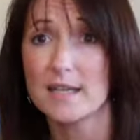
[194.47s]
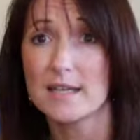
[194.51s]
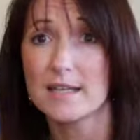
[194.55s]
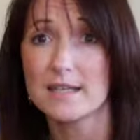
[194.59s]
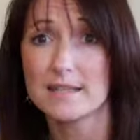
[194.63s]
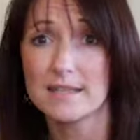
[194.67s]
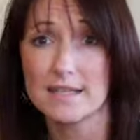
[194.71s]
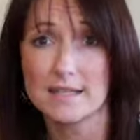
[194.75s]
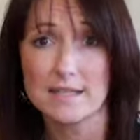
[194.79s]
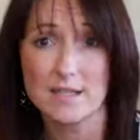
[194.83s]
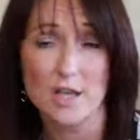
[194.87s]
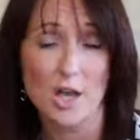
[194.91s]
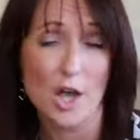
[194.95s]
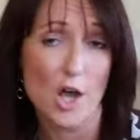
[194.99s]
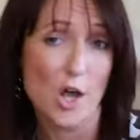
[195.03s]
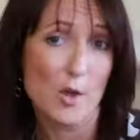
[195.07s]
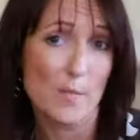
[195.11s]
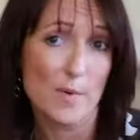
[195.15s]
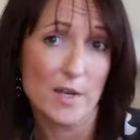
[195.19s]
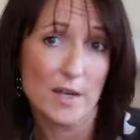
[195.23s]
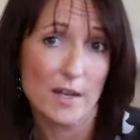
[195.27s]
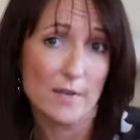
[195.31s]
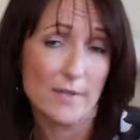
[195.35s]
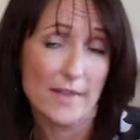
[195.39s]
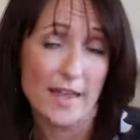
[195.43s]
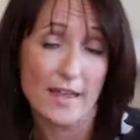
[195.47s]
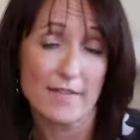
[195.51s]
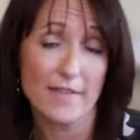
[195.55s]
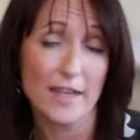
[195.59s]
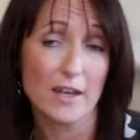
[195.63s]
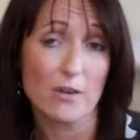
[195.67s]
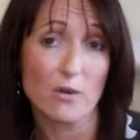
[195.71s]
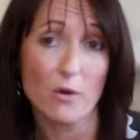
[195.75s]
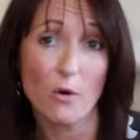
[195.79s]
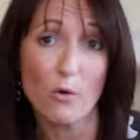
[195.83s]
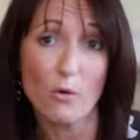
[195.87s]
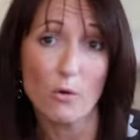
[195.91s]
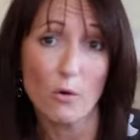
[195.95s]
sit at home and that they're
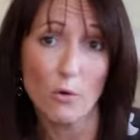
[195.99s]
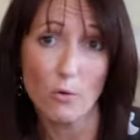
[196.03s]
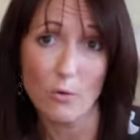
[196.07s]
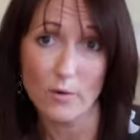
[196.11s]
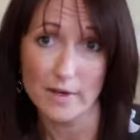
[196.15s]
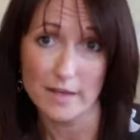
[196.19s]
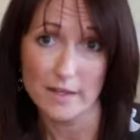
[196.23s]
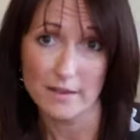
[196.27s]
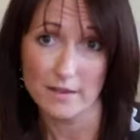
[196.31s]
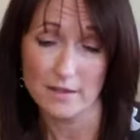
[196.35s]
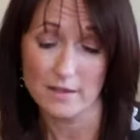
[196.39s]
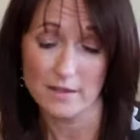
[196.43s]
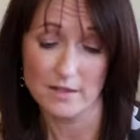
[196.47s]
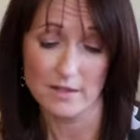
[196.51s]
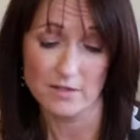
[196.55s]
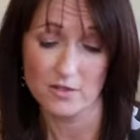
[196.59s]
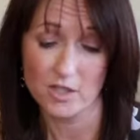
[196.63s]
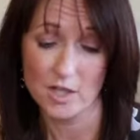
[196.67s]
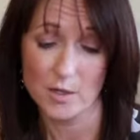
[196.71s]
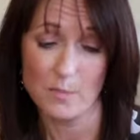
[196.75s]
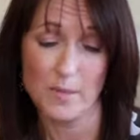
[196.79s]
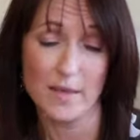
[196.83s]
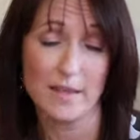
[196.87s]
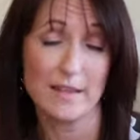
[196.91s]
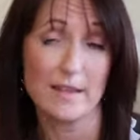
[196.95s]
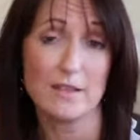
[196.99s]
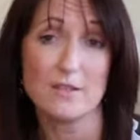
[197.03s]
not calling the GP,